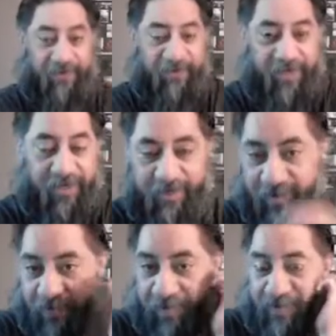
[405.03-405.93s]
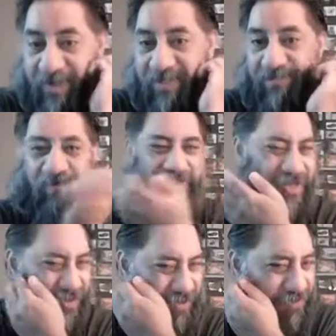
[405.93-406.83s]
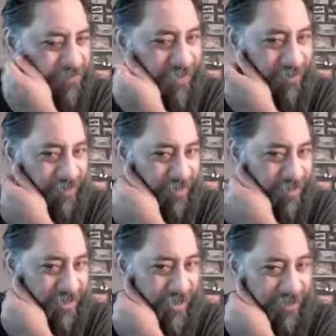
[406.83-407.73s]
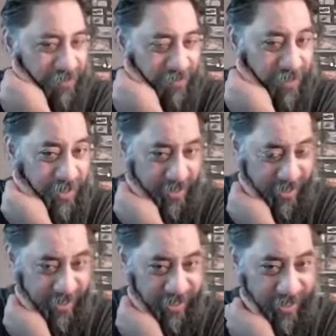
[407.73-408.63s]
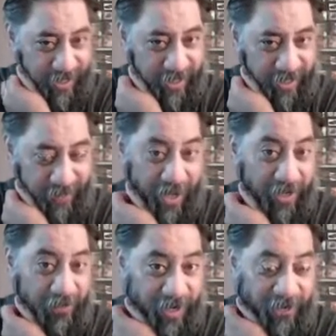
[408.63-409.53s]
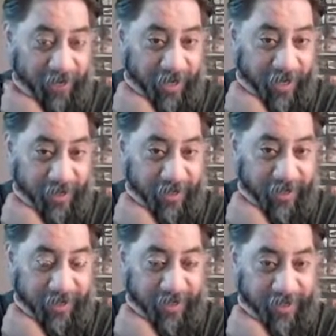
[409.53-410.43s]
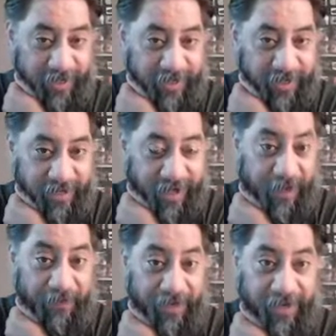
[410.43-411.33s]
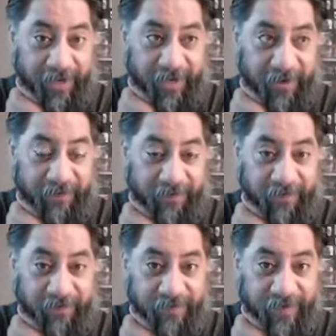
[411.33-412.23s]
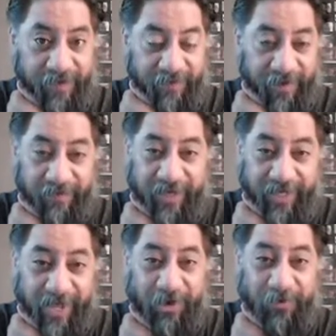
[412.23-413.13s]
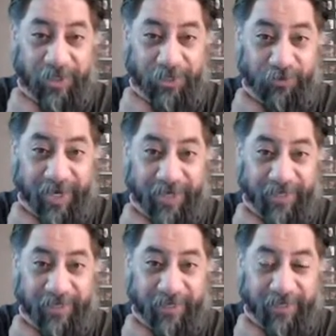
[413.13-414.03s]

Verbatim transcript: it, but, or I mean, they made some movies. I don't know. I didn't really watch the last one, but my creative mind, I'm thinking of if every cloud was drained